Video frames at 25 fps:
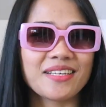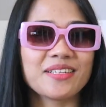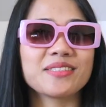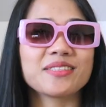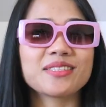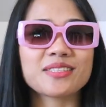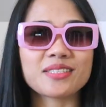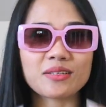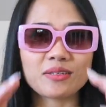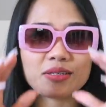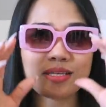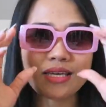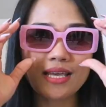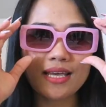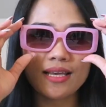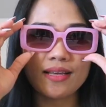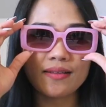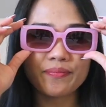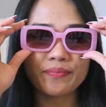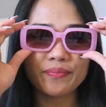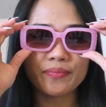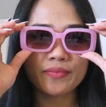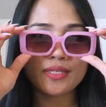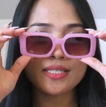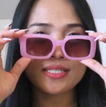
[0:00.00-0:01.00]
So
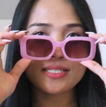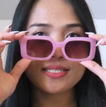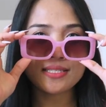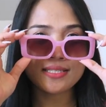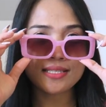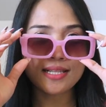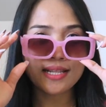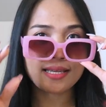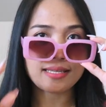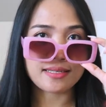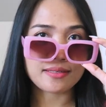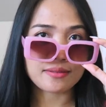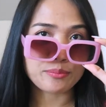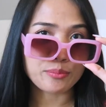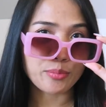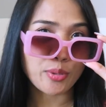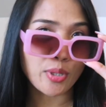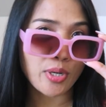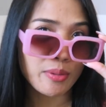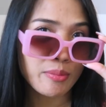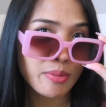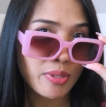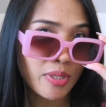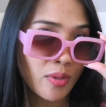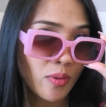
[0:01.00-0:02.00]
yeah, this is like a
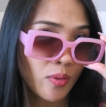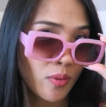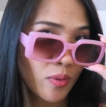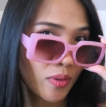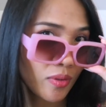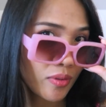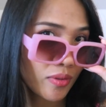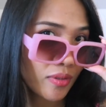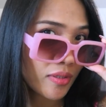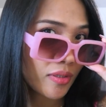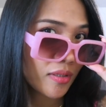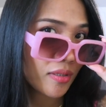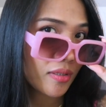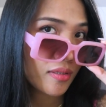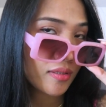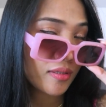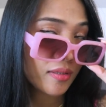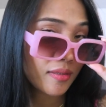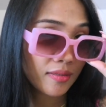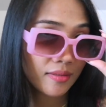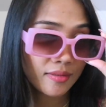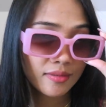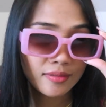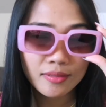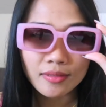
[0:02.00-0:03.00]
Barbie color.
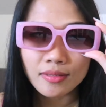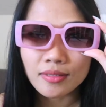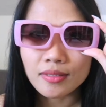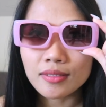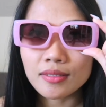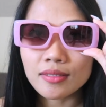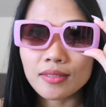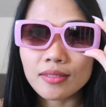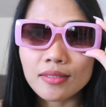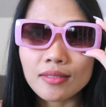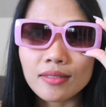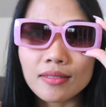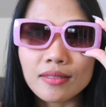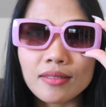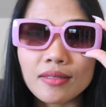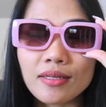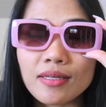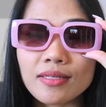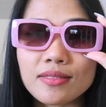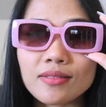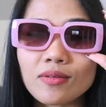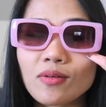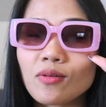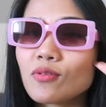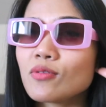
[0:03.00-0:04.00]

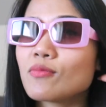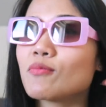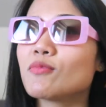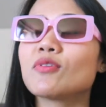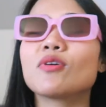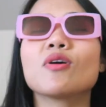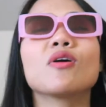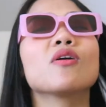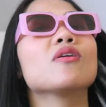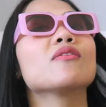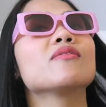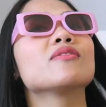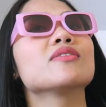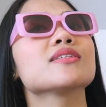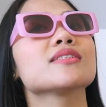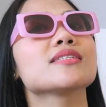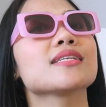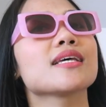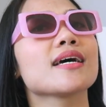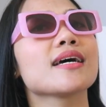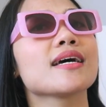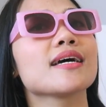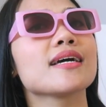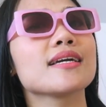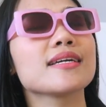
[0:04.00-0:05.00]
It's all
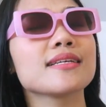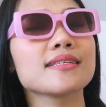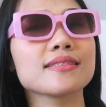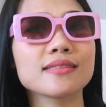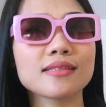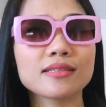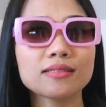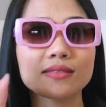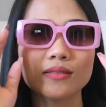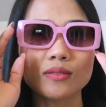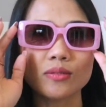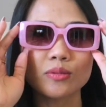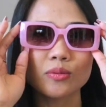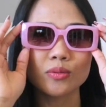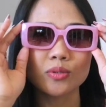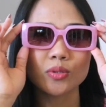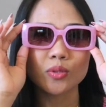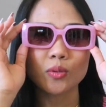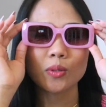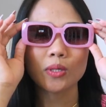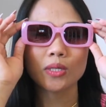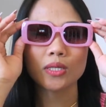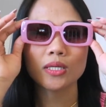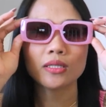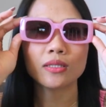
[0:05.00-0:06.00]
oversized. It's
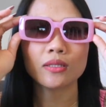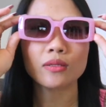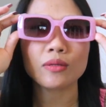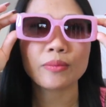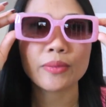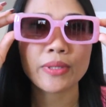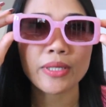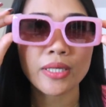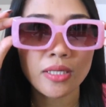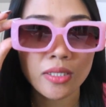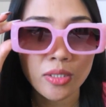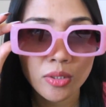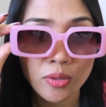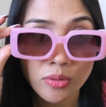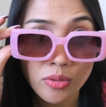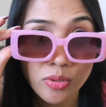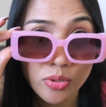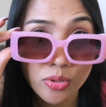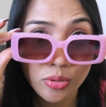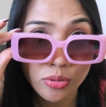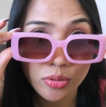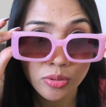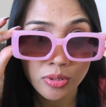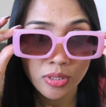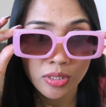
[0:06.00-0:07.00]
good quality. Oh my god, you
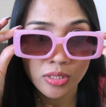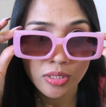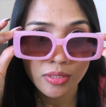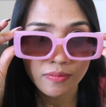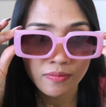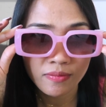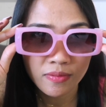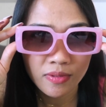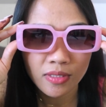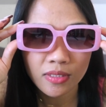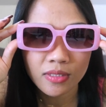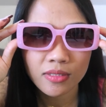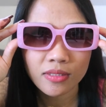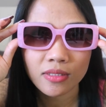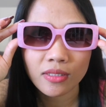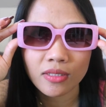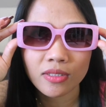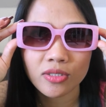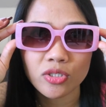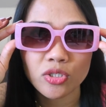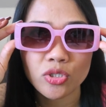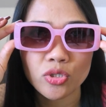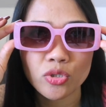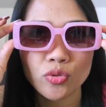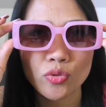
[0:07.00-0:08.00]
should give this
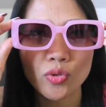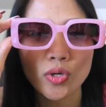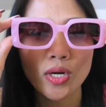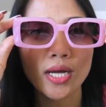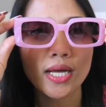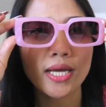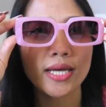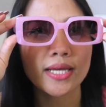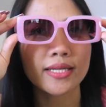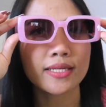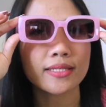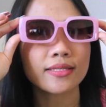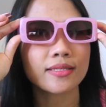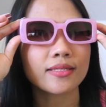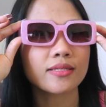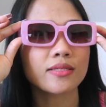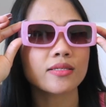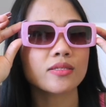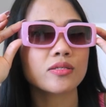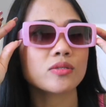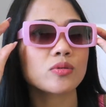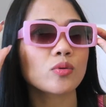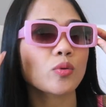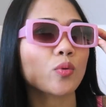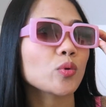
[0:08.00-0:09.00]
a try. It's
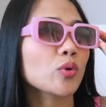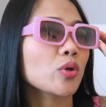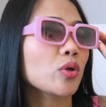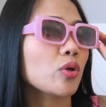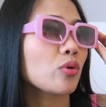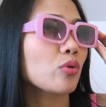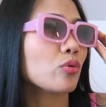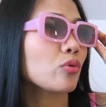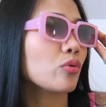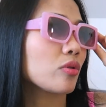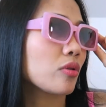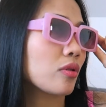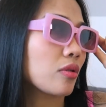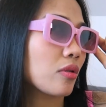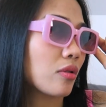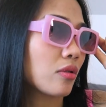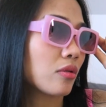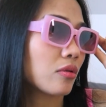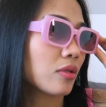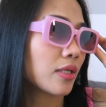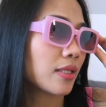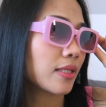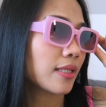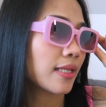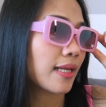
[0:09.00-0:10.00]
so cute.
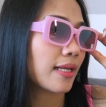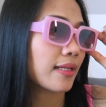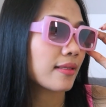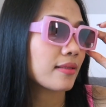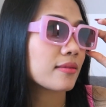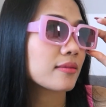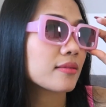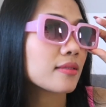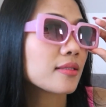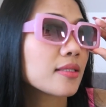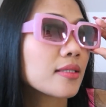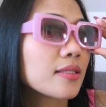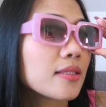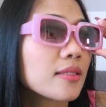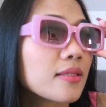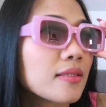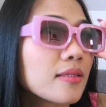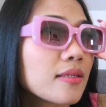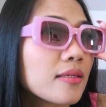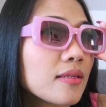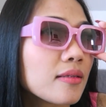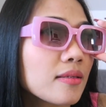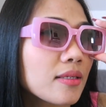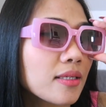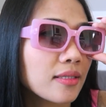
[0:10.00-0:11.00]
Look at that.
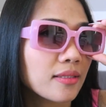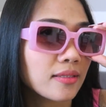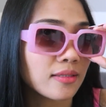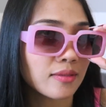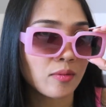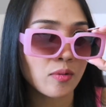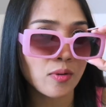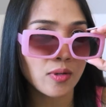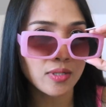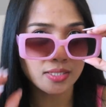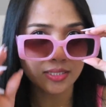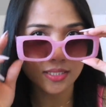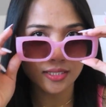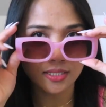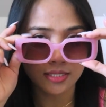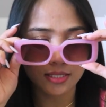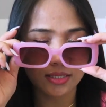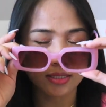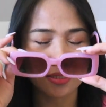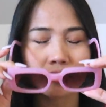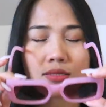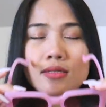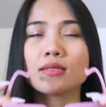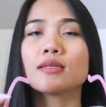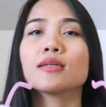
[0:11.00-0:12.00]
Look at the quality.